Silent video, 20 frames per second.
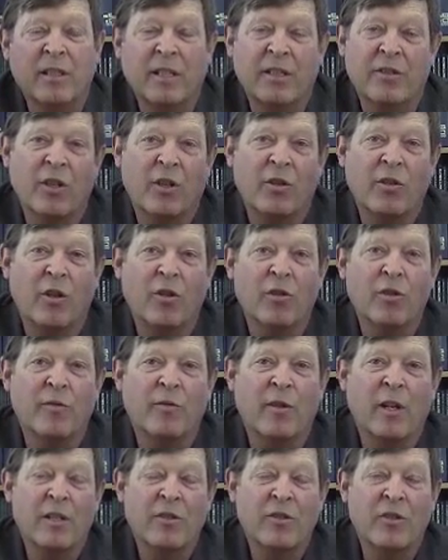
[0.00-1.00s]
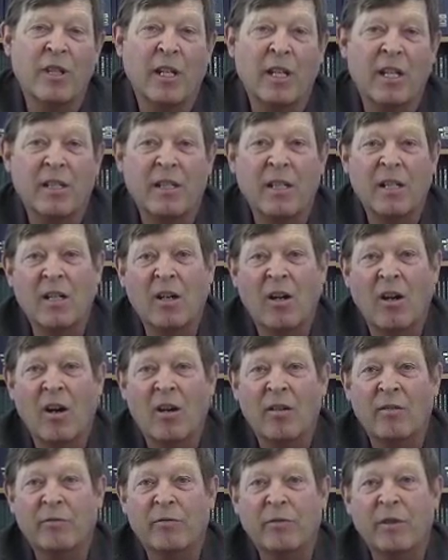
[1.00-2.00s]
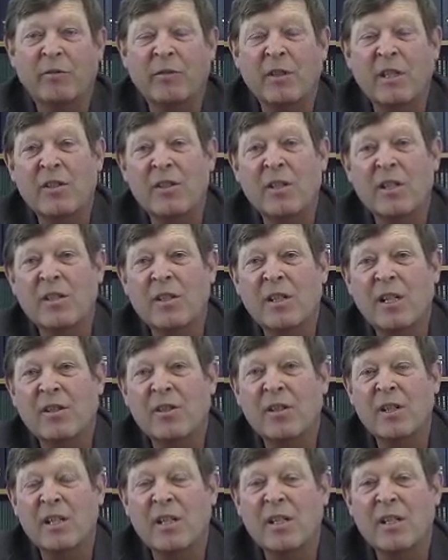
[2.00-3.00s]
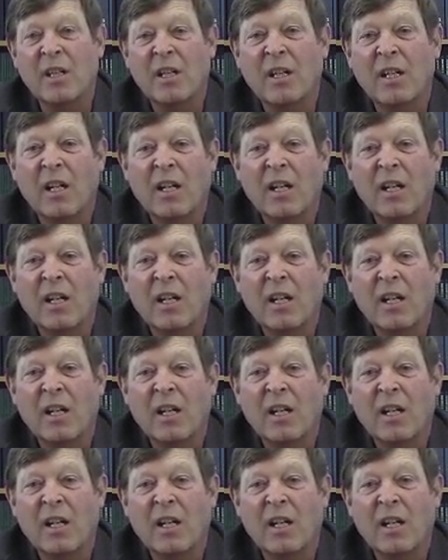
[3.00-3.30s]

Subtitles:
So those of us that in our 50s and 60s